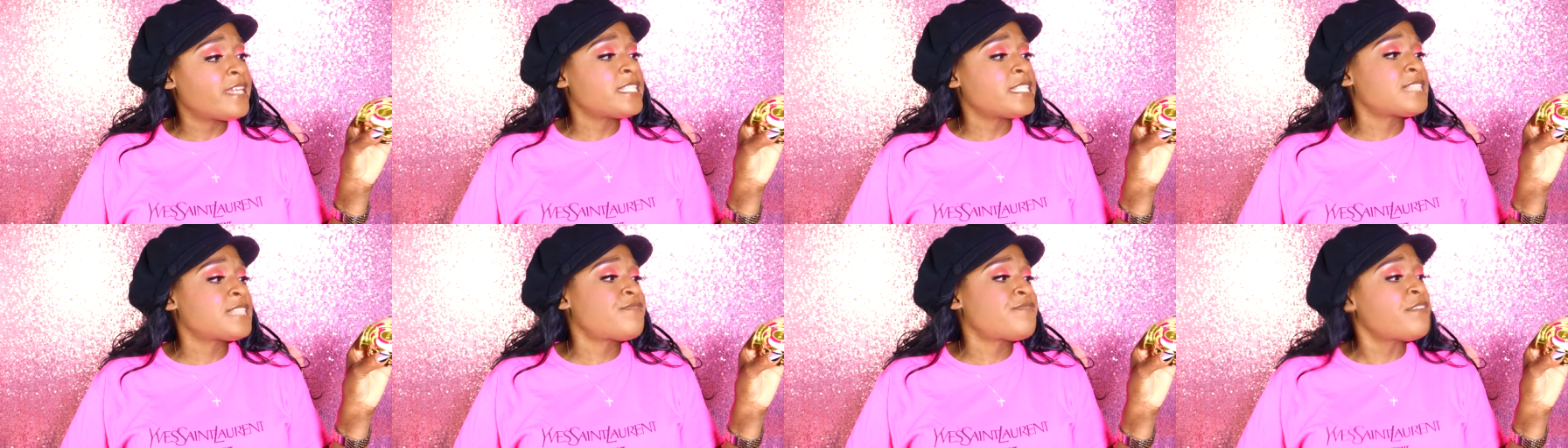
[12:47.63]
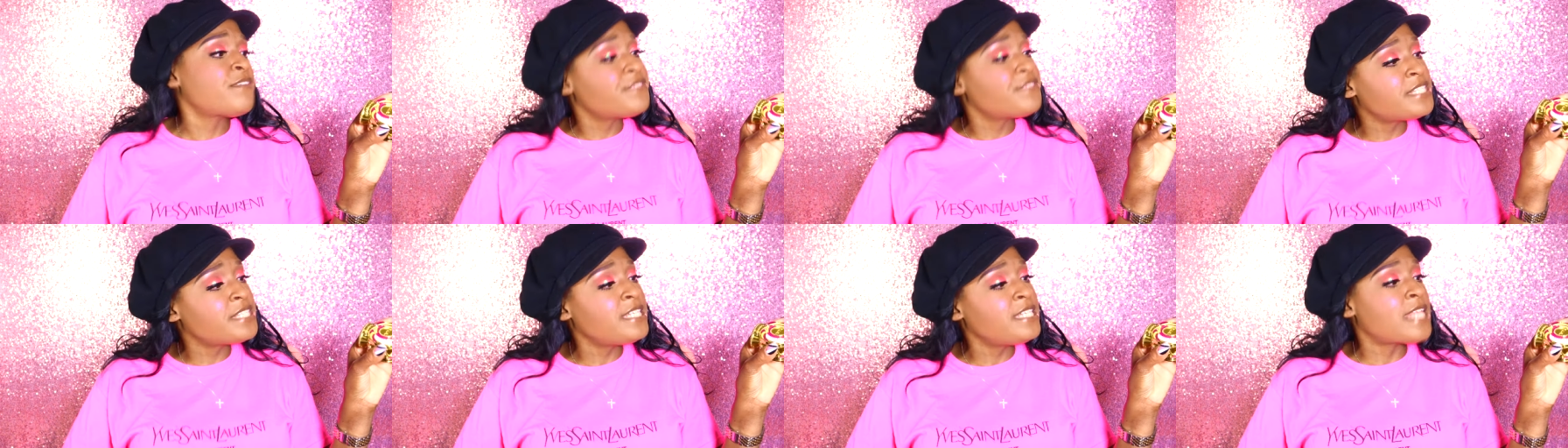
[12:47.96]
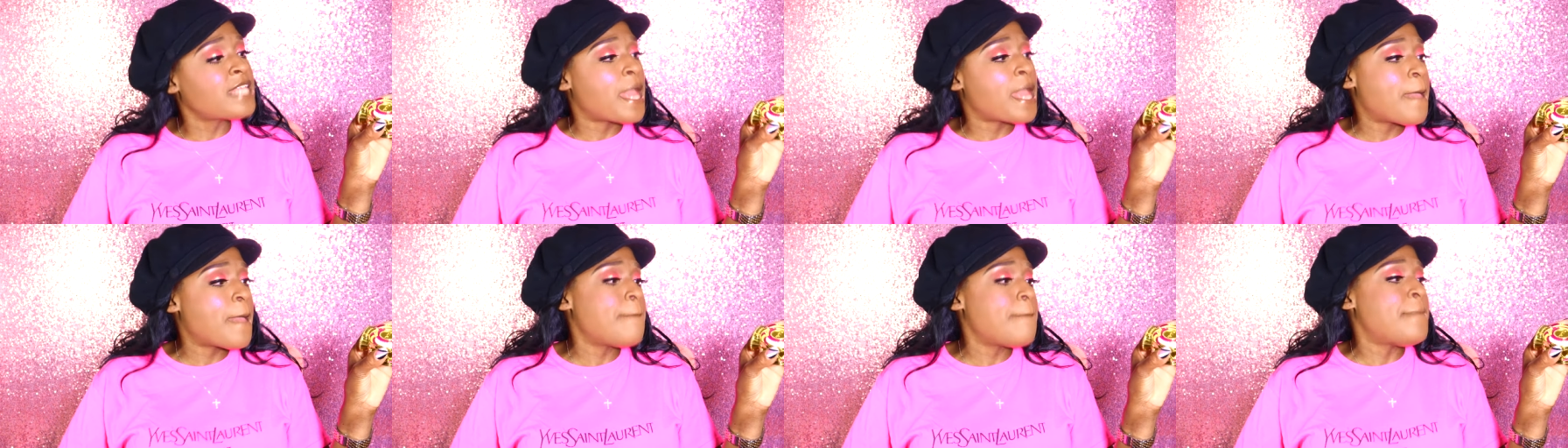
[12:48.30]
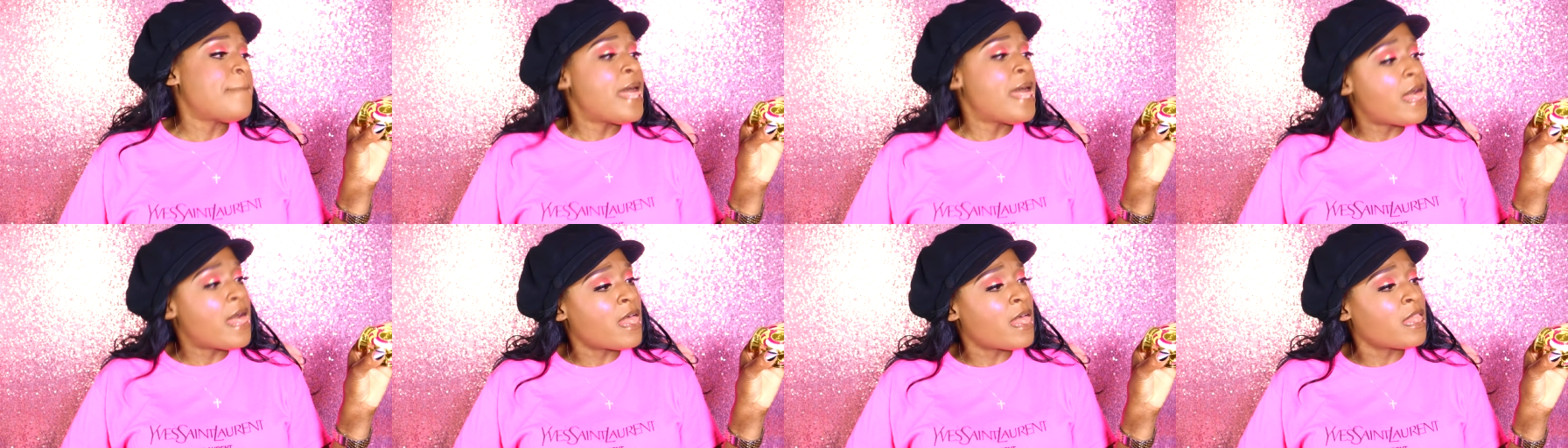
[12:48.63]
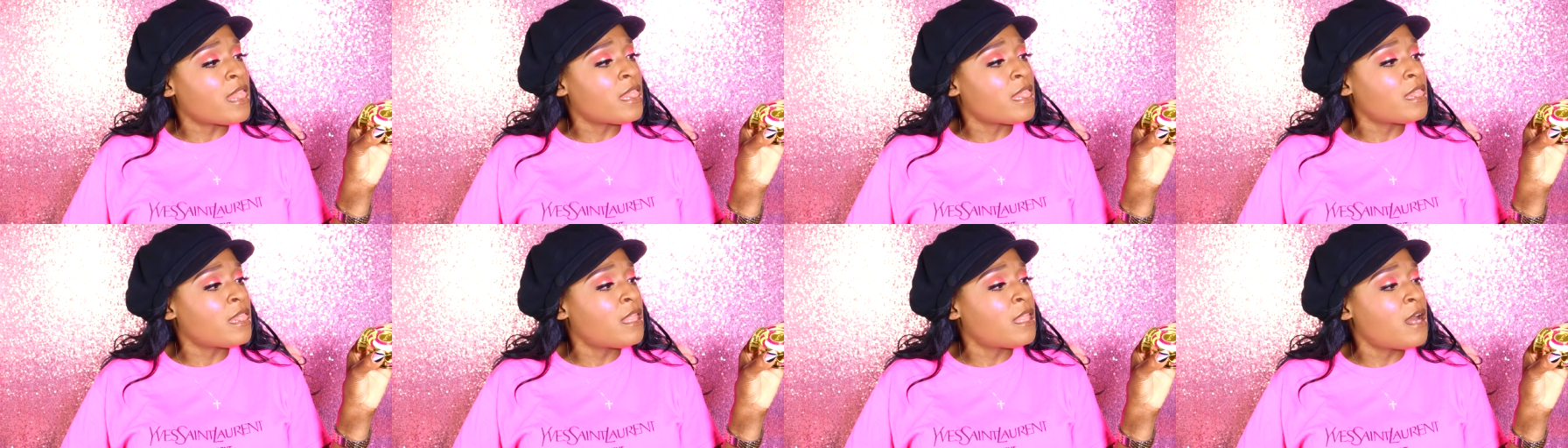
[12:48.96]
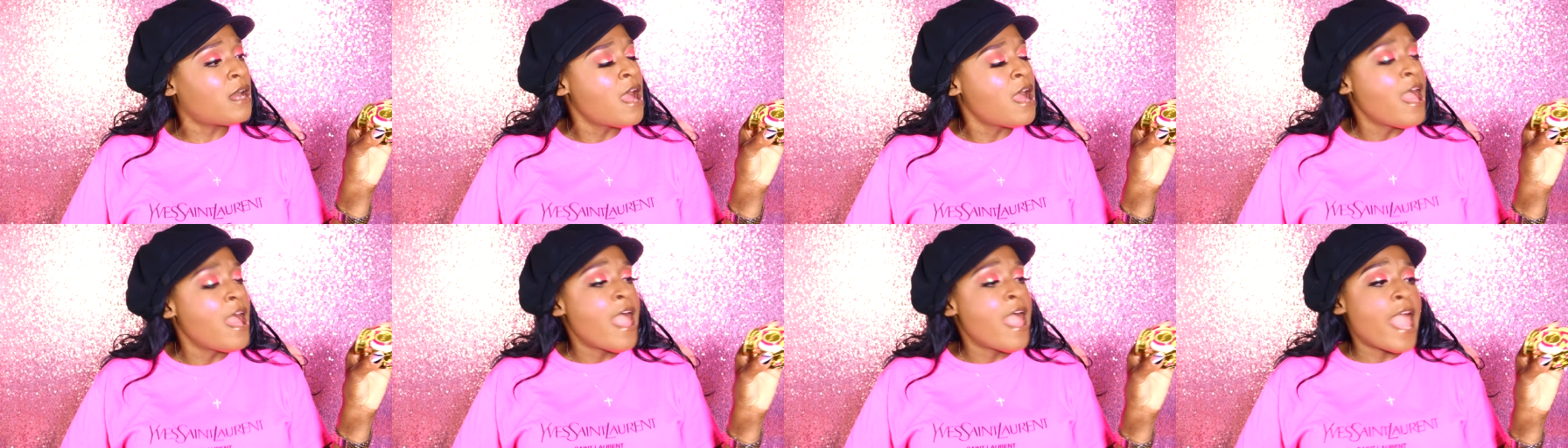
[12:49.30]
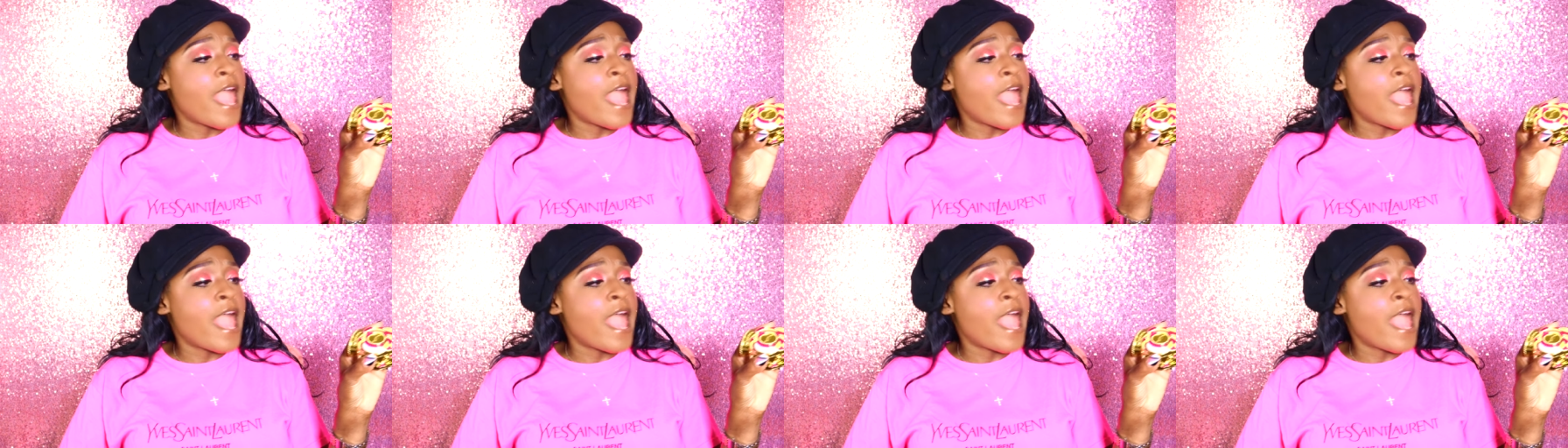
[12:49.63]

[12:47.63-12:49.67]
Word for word: It's 15 ml.